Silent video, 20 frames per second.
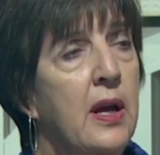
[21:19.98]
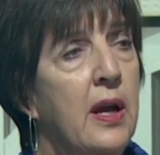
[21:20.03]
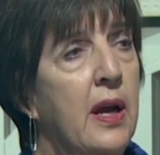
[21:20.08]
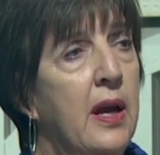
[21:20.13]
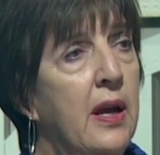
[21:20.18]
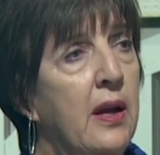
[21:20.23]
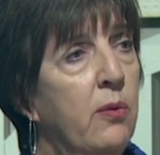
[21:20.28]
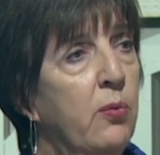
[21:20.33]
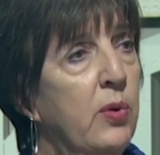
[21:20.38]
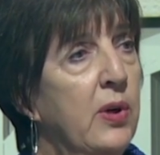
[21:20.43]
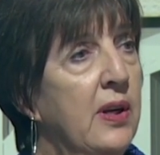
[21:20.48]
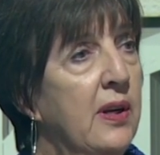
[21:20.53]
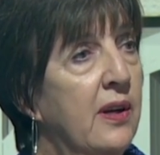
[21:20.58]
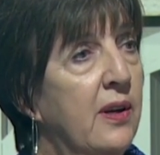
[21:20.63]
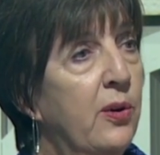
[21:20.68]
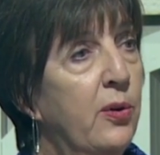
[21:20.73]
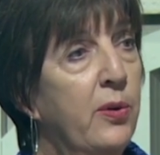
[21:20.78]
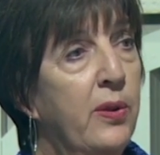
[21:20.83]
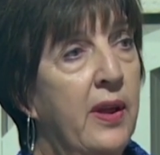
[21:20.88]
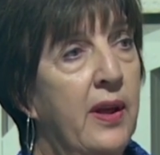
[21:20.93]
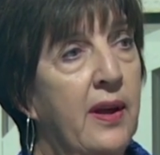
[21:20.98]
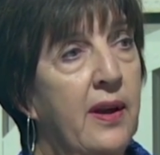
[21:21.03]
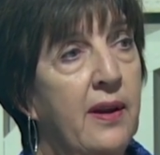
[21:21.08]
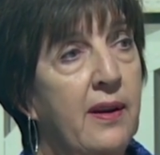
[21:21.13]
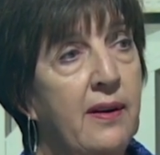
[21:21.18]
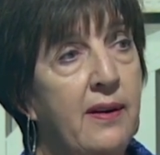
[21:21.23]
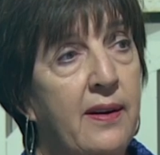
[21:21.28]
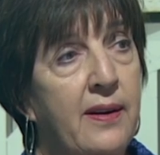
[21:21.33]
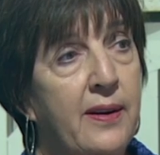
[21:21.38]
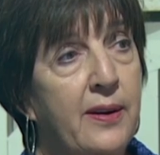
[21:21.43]
and we know
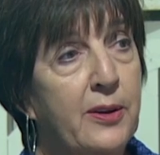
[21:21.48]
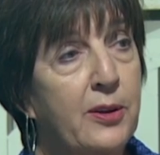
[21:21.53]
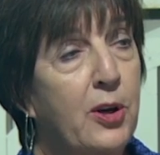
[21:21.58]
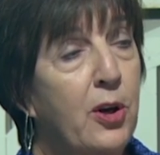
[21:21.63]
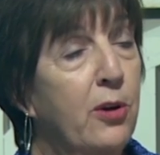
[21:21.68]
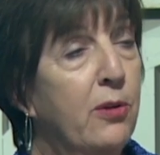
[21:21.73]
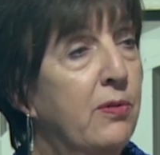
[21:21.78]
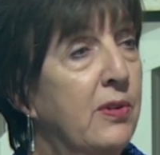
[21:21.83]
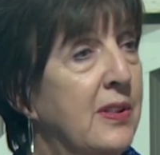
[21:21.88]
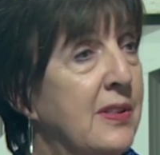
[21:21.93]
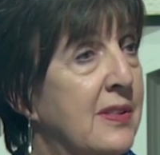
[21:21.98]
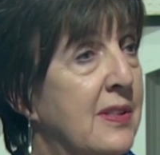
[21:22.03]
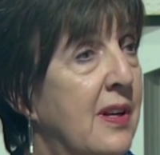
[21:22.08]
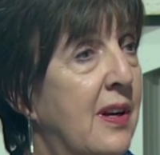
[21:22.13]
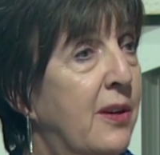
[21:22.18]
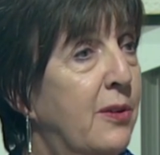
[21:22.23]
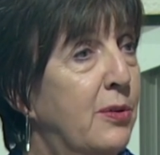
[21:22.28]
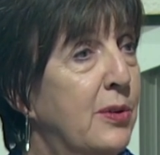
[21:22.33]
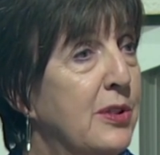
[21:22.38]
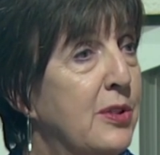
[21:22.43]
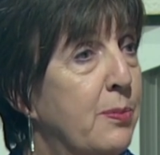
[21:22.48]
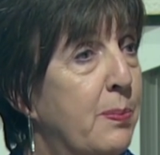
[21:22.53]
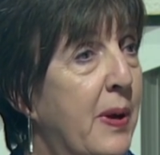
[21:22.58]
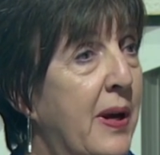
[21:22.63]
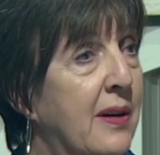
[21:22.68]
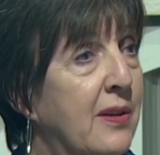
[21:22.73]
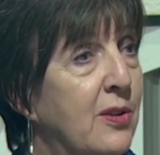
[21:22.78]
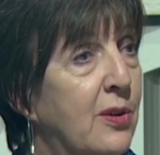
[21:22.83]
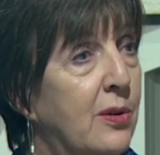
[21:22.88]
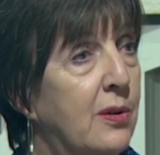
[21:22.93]
that uh, COVID is not a
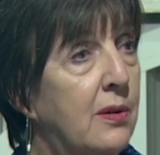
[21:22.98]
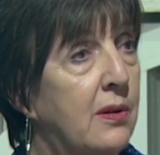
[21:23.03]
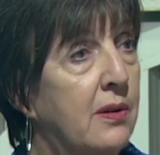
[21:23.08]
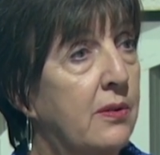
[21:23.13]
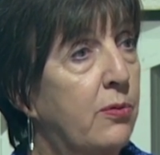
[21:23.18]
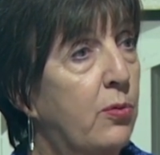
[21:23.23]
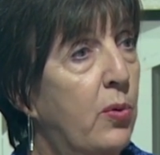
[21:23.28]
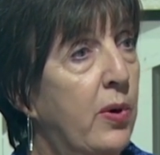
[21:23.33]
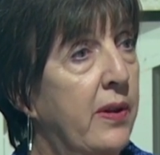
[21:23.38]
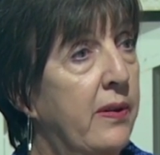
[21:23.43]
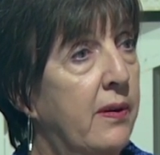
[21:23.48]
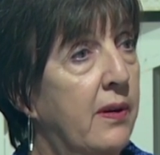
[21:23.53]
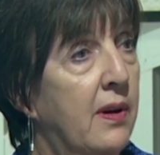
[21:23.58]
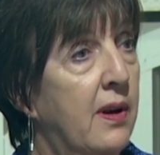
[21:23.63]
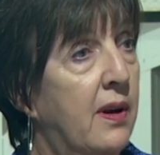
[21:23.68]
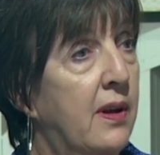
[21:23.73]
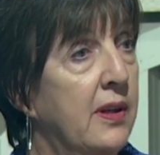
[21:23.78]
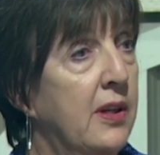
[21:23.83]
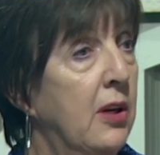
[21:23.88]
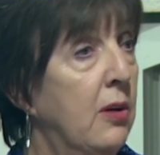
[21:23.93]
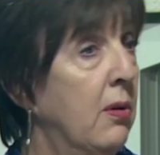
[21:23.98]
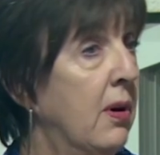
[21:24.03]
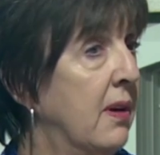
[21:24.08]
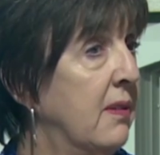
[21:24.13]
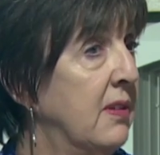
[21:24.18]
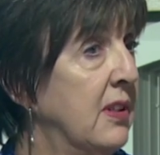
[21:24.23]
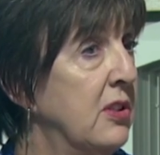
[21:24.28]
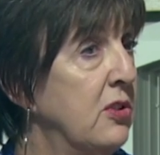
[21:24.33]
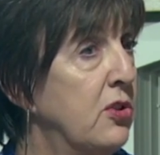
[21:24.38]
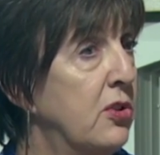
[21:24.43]
respecter of whether or not you
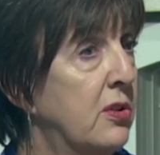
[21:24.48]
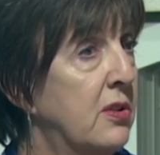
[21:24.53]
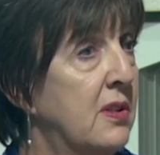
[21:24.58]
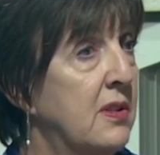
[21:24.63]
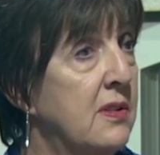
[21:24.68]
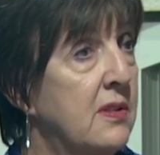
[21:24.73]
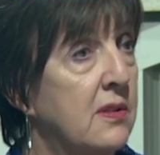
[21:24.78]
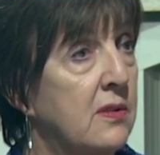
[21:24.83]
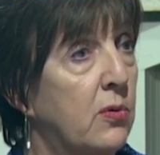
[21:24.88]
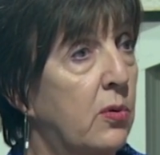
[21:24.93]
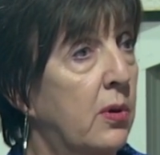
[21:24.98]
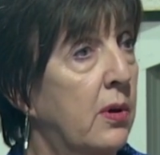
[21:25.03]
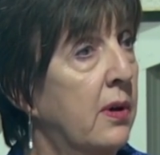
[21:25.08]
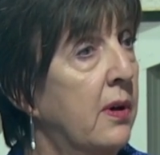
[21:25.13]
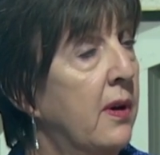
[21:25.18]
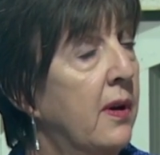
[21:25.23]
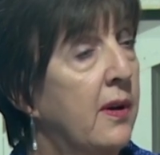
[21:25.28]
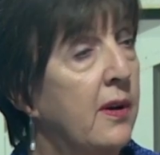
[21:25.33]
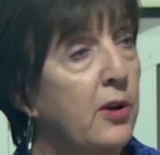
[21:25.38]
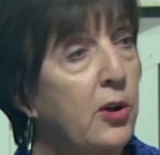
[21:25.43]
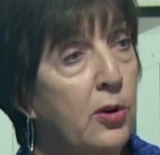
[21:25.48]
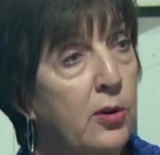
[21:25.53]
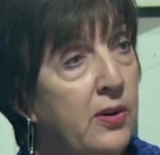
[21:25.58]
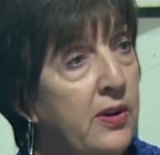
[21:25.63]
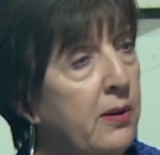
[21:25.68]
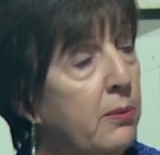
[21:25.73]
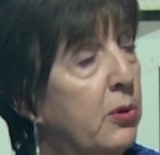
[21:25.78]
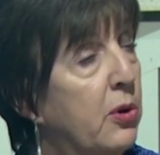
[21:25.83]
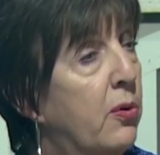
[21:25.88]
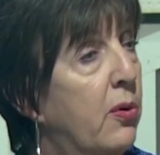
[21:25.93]
have insurance or you're a
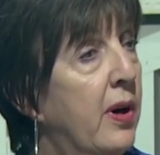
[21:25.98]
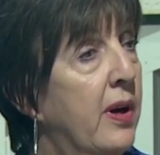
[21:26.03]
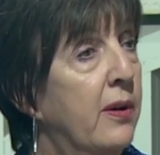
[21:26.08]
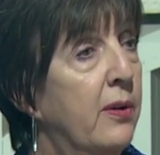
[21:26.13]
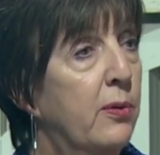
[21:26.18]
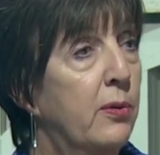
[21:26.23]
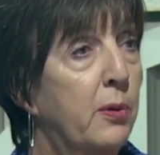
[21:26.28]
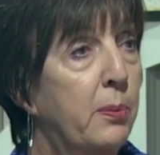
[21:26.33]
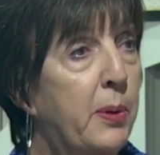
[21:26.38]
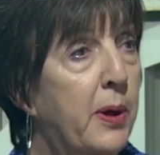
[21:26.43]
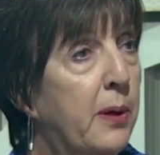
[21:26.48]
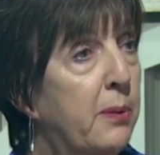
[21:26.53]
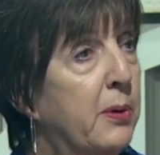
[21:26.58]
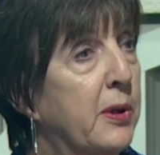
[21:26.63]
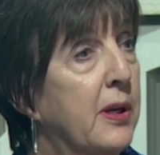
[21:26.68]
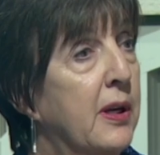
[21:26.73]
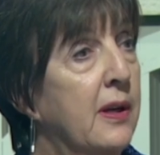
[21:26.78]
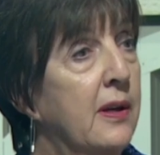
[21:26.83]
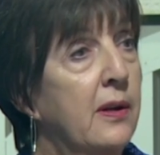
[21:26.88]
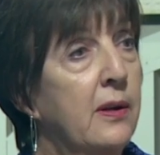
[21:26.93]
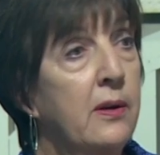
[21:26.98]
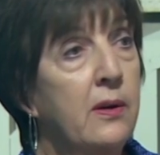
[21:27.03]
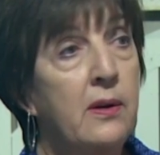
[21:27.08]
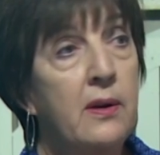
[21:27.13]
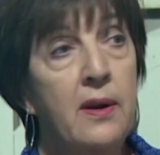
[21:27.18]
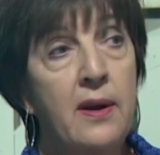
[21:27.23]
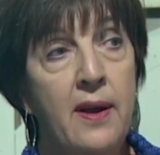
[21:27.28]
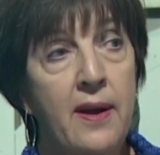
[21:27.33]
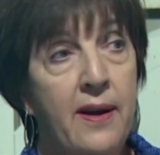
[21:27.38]
Democrat or Republican.